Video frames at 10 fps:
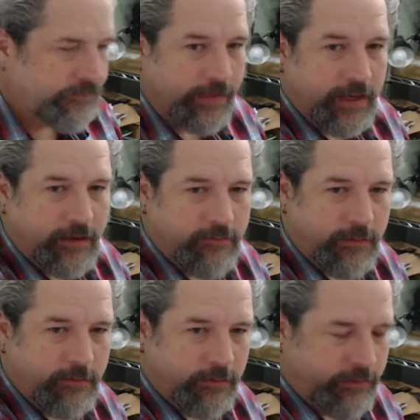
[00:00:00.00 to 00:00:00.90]
And
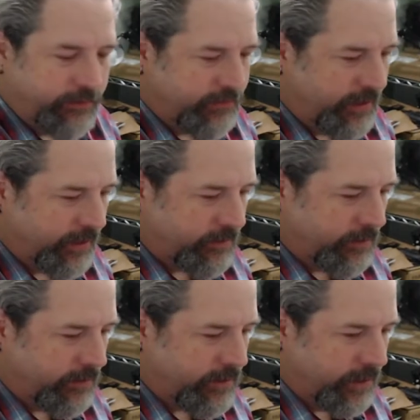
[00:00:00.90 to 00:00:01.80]
we will disconnect
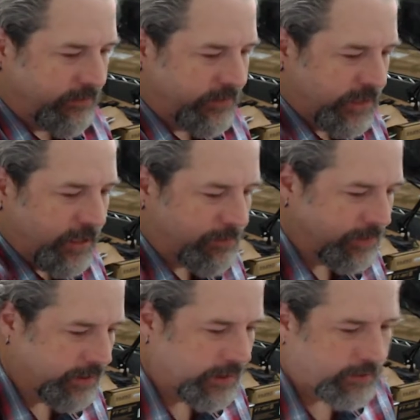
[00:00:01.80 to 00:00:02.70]
our television
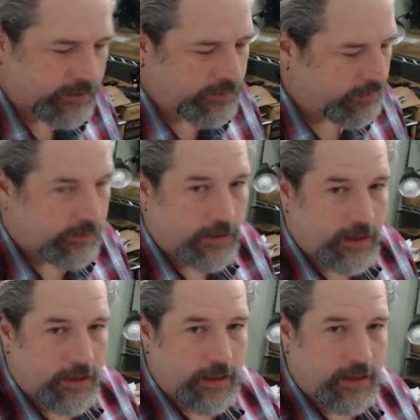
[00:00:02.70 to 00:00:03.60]
output here
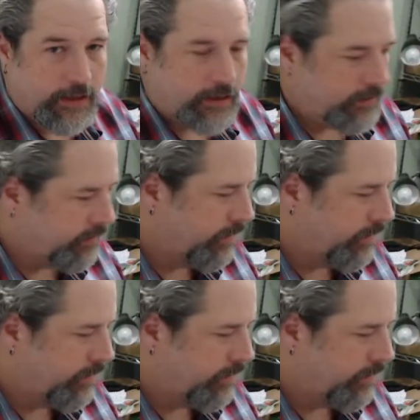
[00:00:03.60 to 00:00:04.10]
and